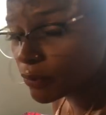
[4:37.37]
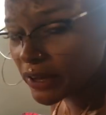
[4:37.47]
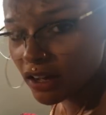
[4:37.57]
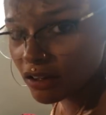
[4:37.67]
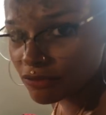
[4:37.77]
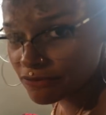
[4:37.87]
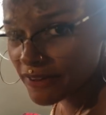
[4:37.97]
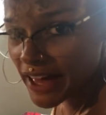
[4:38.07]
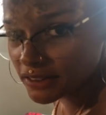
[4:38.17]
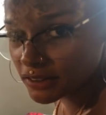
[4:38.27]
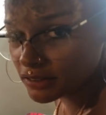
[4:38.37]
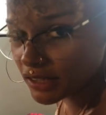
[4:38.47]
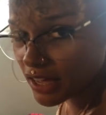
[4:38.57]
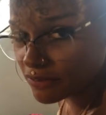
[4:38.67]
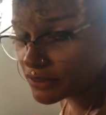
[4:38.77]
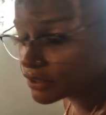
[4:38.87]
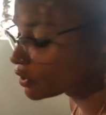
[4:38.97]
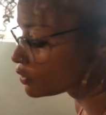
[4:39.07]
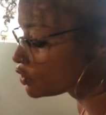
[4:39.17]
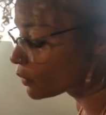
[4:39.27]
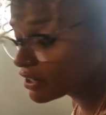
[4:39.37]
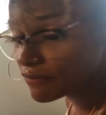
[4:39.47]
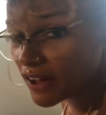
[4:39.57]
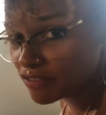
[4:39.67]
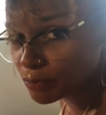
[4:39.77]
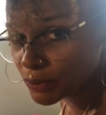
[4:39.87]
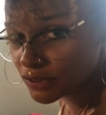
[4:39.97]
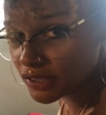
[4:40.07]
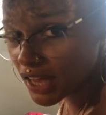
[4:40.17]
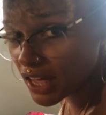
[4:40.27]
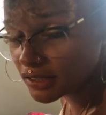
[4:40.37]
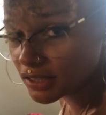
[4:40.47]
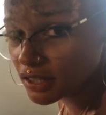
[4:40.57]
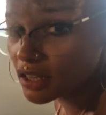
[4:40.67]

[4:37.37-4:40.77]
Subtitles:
have fat left. So 25%